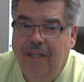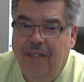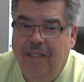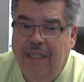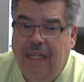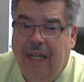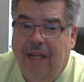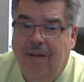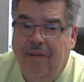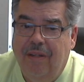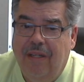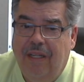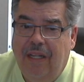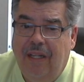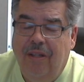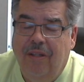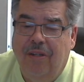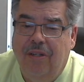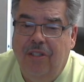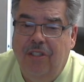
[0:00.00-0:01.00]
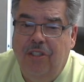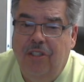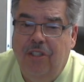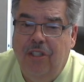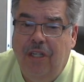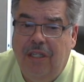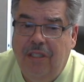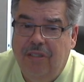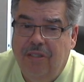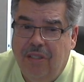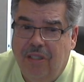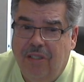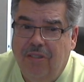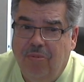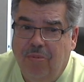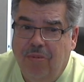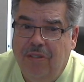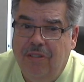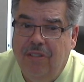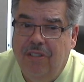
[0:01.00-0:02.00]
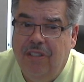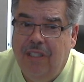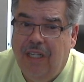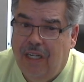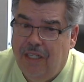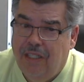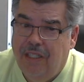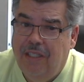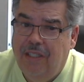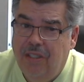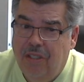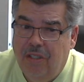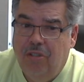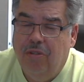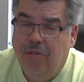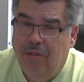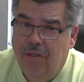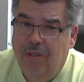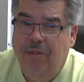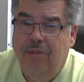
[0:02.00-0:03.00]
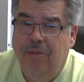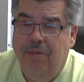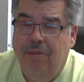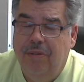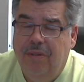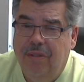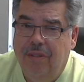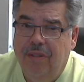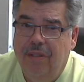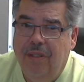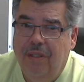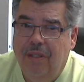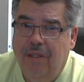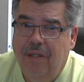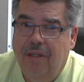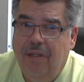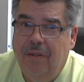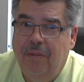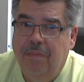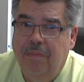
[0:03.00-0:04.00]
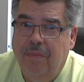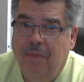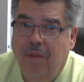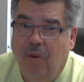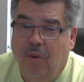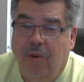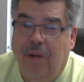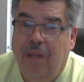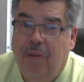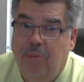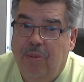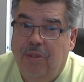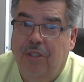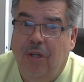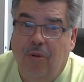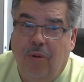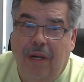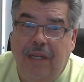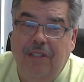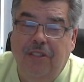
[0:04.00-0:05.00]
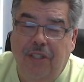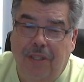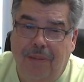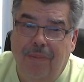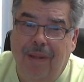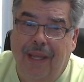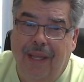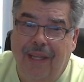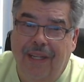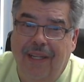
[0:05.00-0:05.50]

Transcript: Now, either Jesus was telling the truth or he was a crazy man.